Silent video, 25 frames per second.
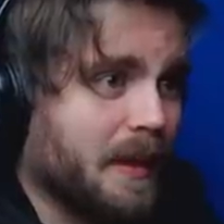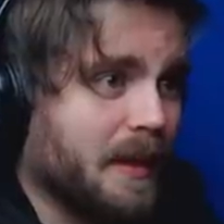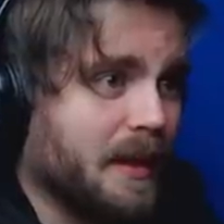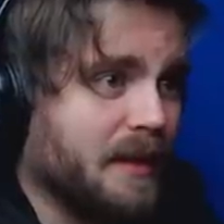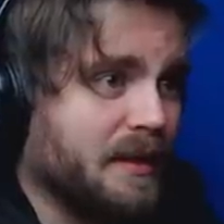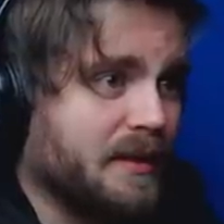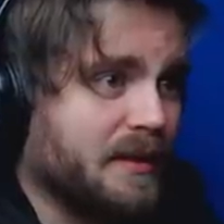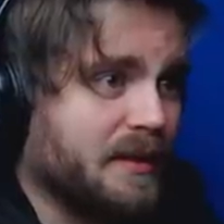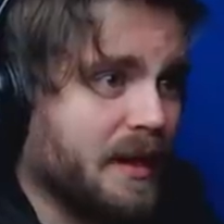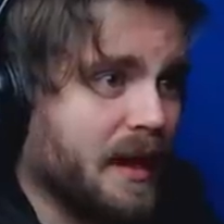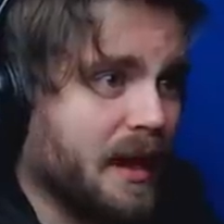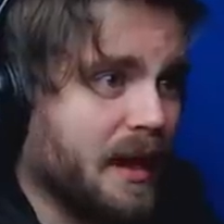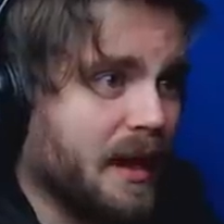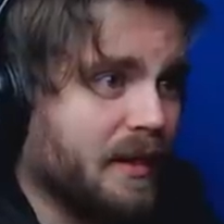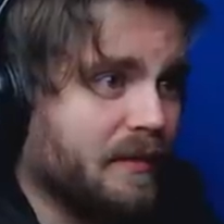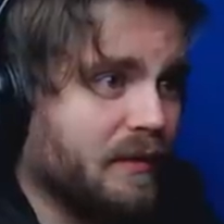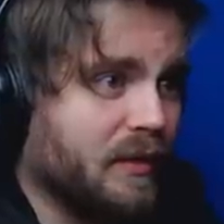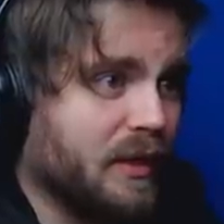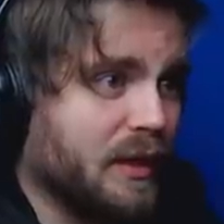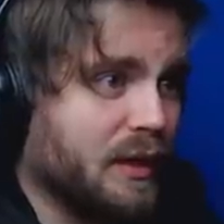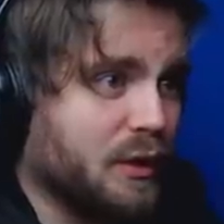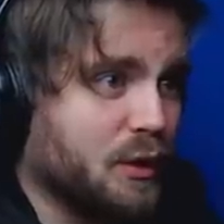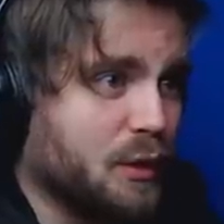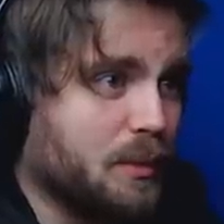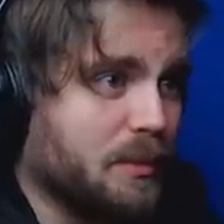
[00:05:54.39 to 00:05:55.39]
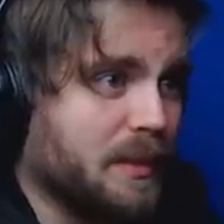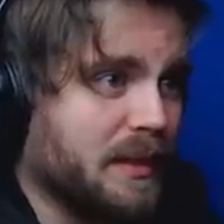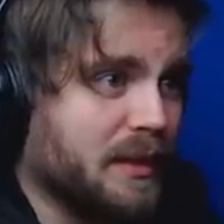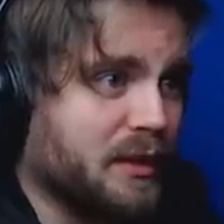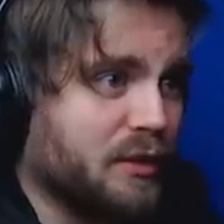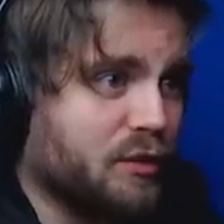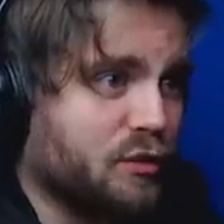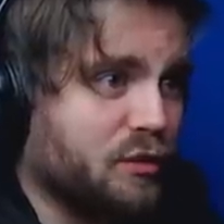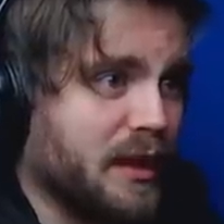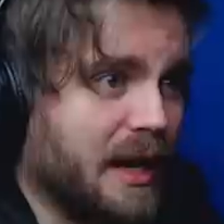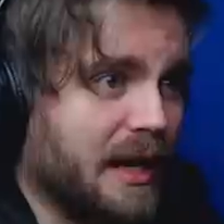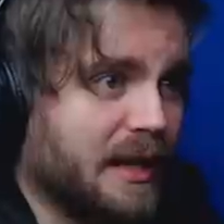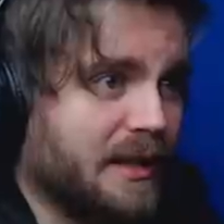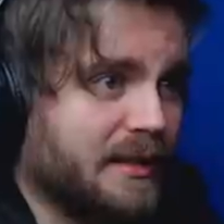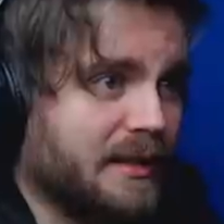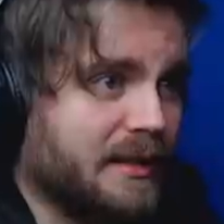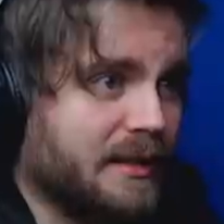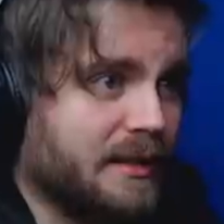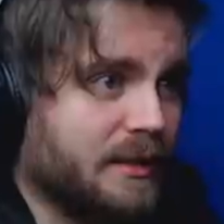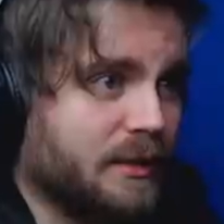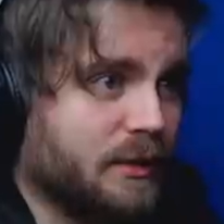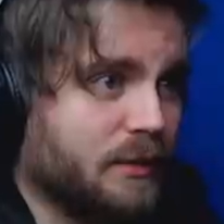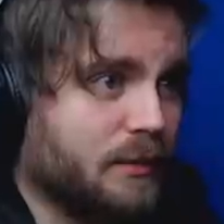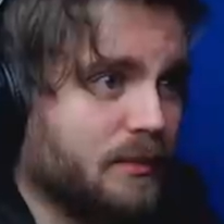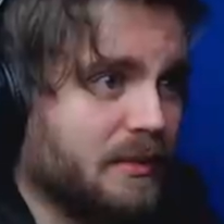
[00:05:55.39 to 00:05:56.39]
He's kind of a little bit
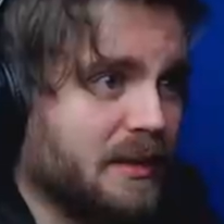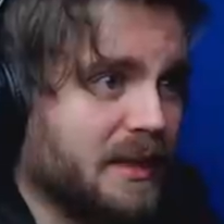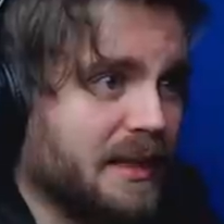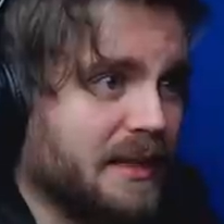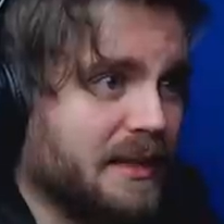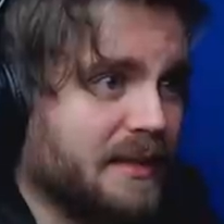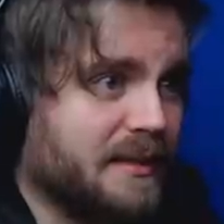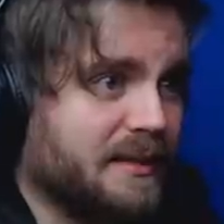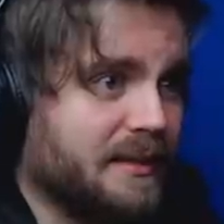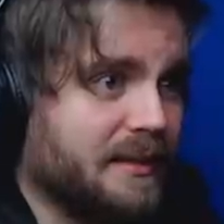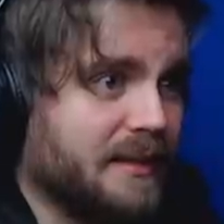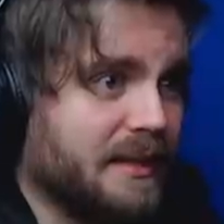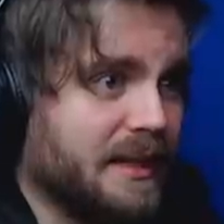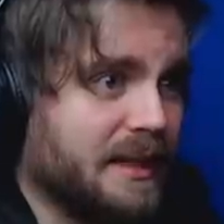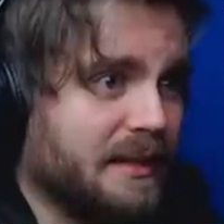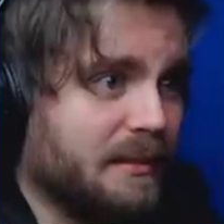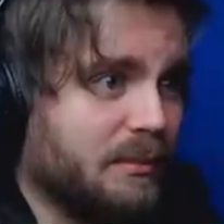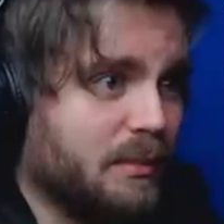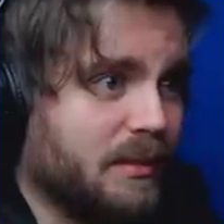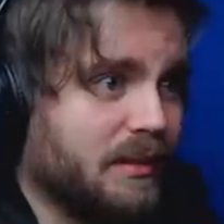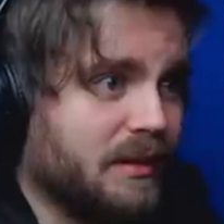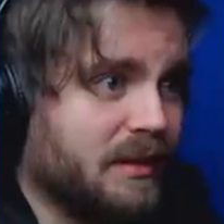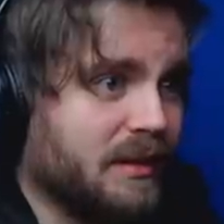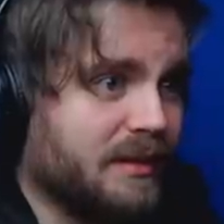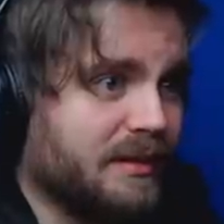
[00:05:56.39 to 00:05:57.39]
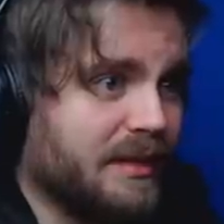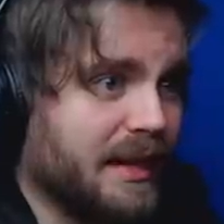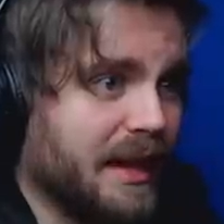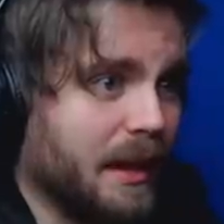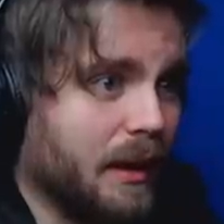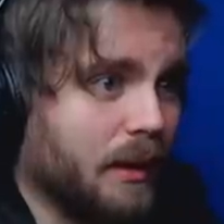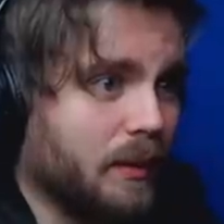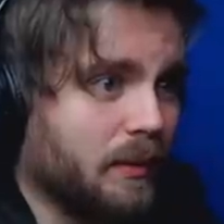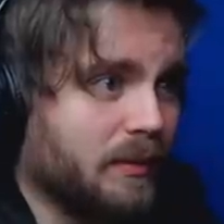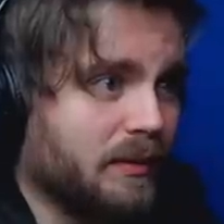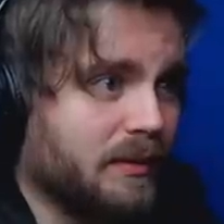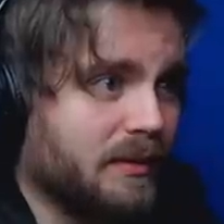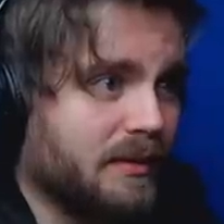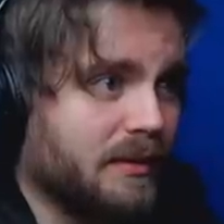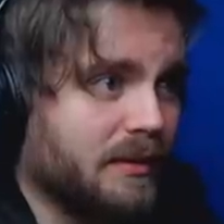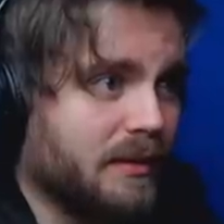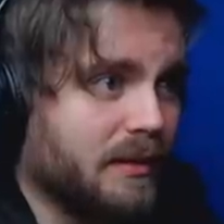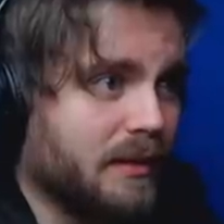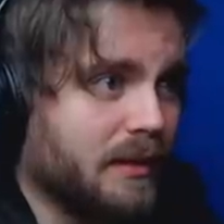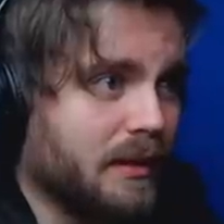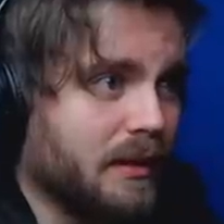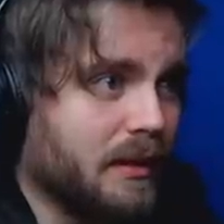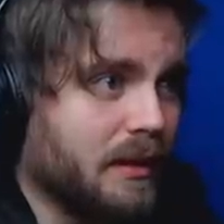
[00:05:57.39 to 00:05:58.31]
attracted to me, isn't he, with the sounds?